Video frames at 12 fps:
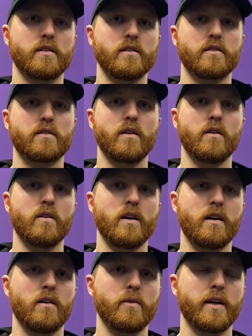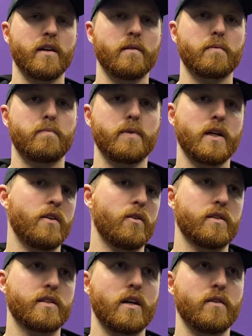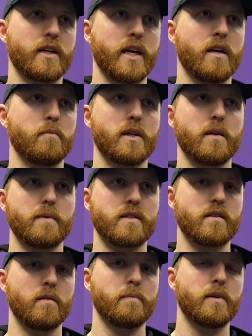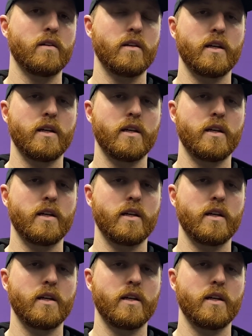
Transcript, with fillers: And so uh, we had to play a north-south game, keep it simple,